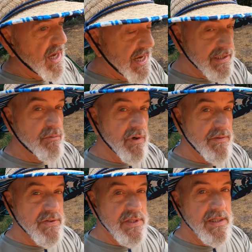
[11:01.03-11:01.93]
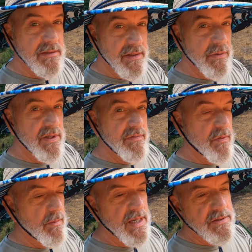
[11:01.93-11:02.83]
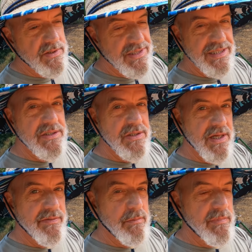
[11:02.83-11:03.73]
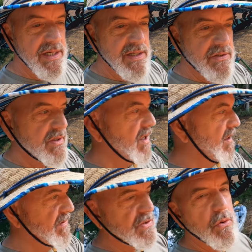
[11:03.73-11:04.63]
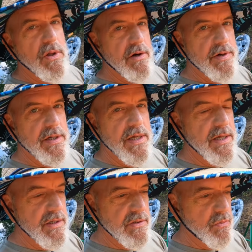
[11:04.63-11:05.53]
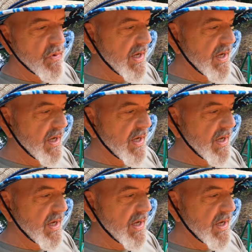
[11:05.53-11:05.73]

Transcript: I can run this thing literally for about six, seven minutes, and this whole area is